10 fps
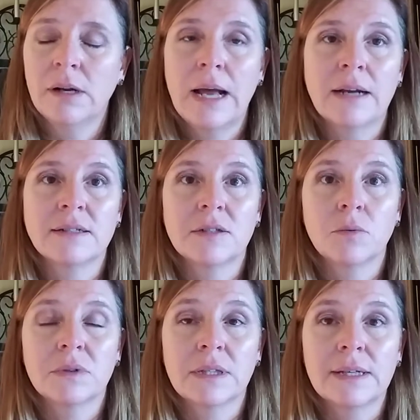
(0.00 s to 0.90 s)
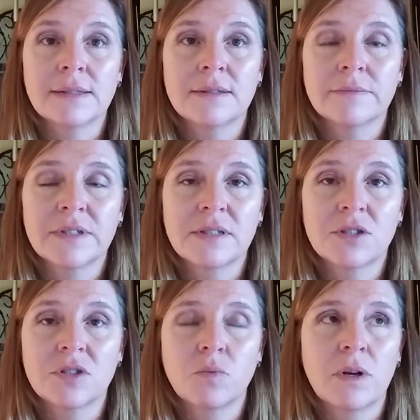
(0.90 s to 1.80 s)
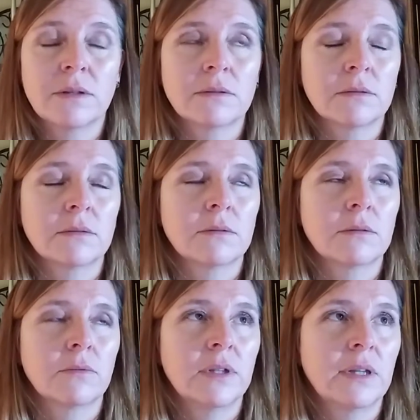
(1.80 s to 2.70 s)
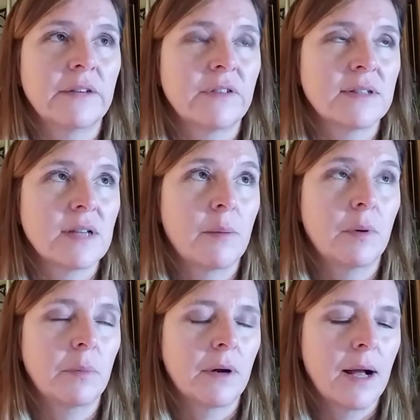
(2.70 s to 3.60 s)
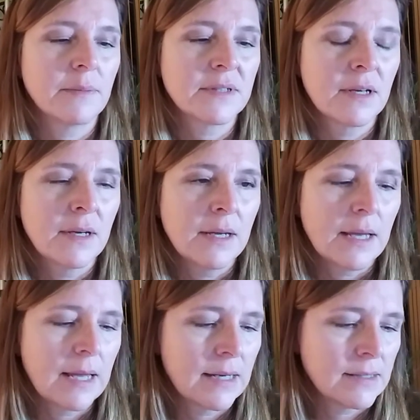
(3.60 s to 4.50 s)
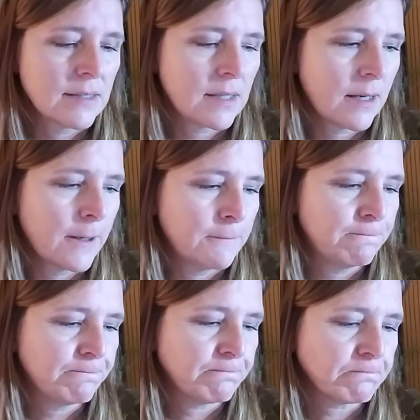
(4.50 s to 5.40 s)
on how to deal with the kids. This is just one real life example, perhaps. And, um,